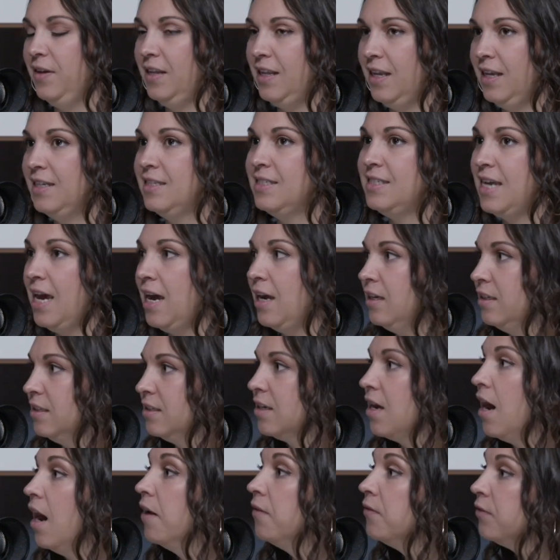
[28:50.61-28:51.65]
and his dad's
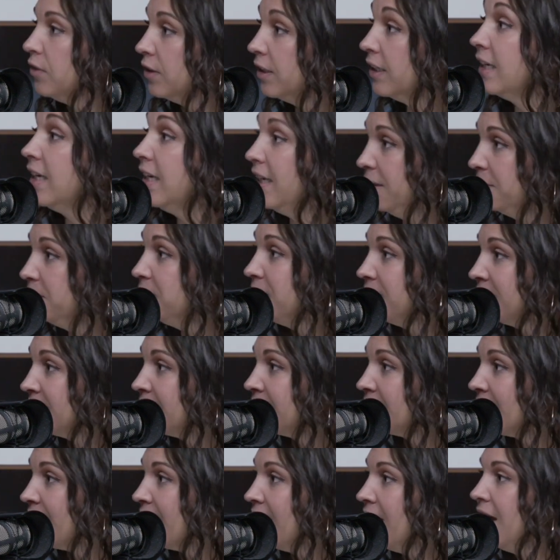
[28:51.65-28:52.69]
covering him.
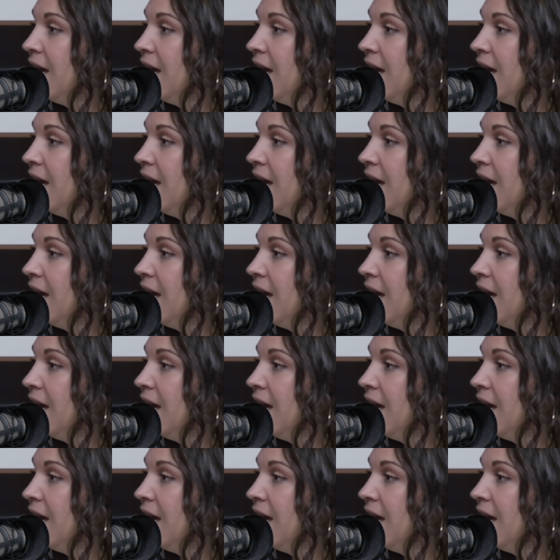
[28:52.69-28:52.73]
Yeah.